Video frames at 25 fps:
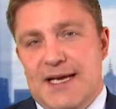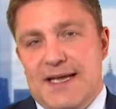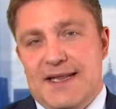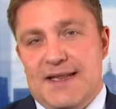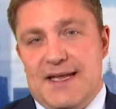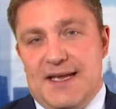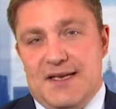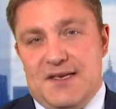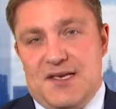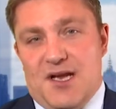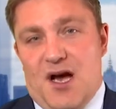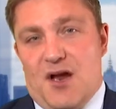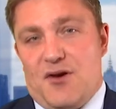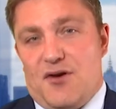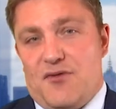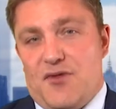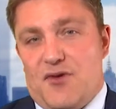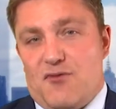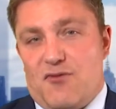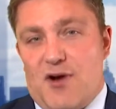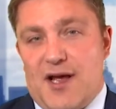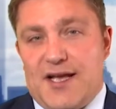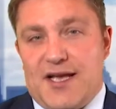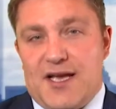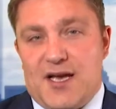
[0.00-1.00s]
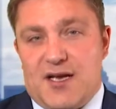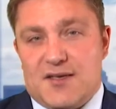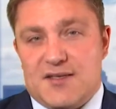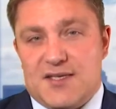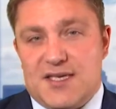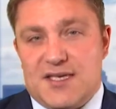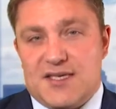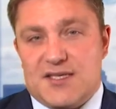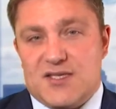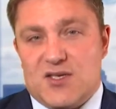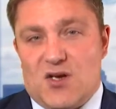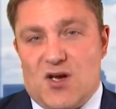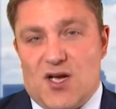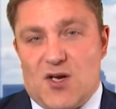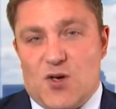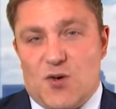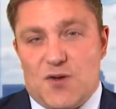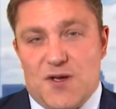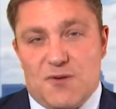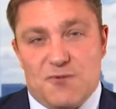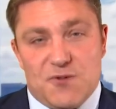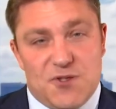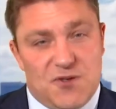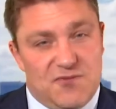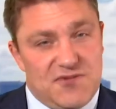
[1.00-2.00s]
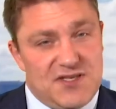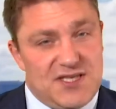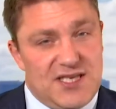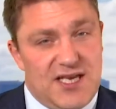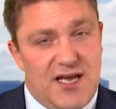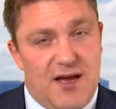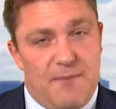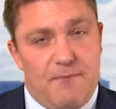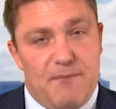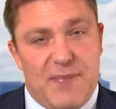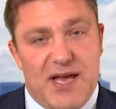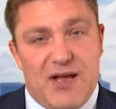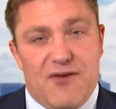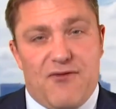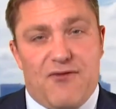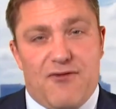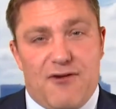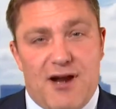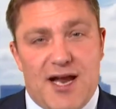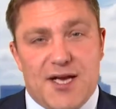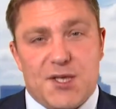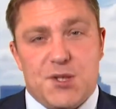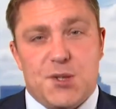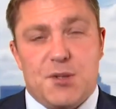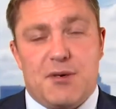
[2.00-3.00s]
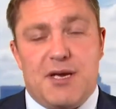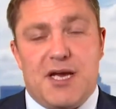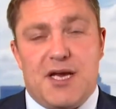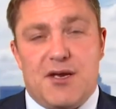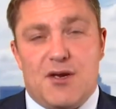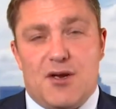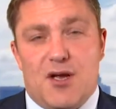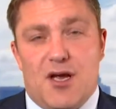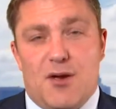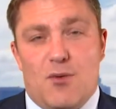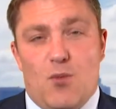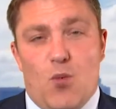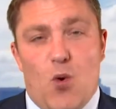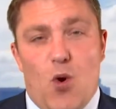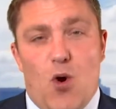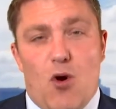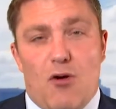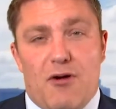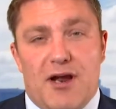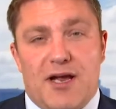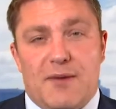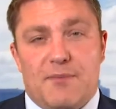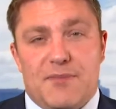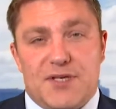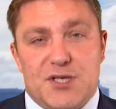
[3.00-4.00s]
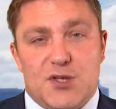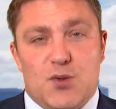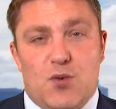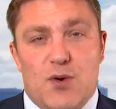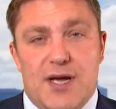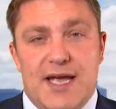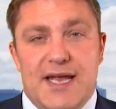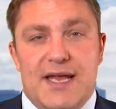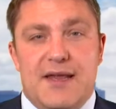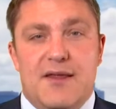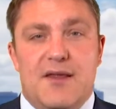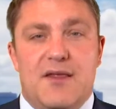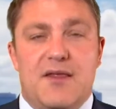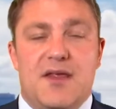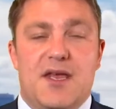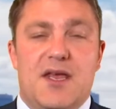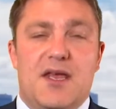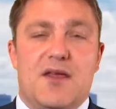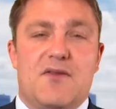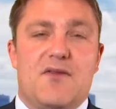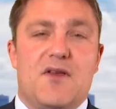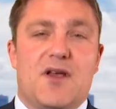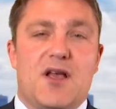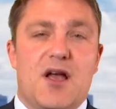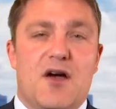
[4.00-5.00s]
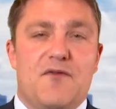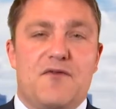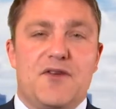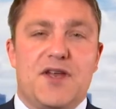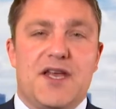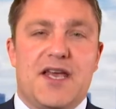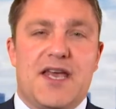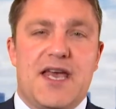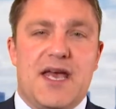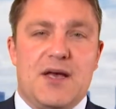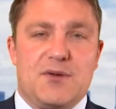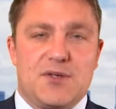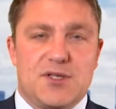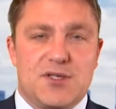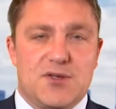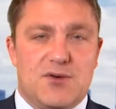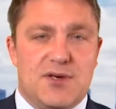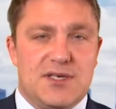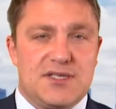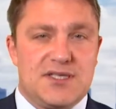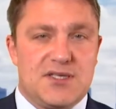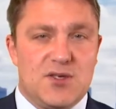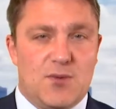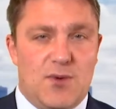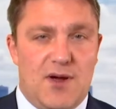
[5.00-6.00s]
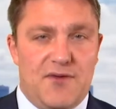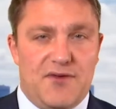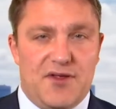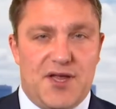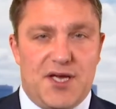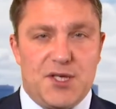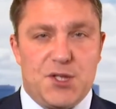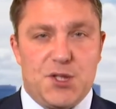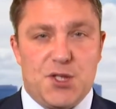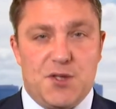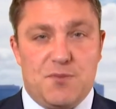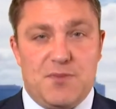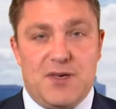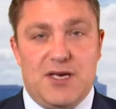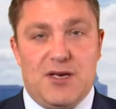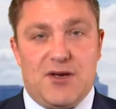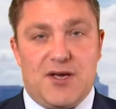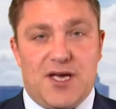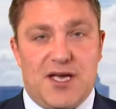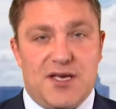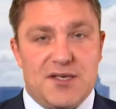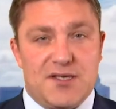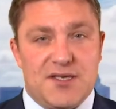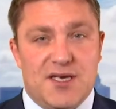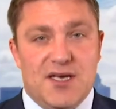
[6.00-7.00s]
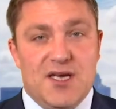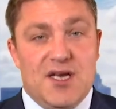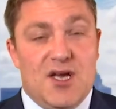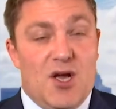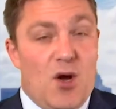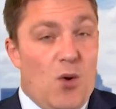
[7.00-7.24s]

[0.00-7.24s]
they're done on the rate cutting cycle, there was obviously a big fracturing and, and warring between the, the governing council as to whether they should be looking to,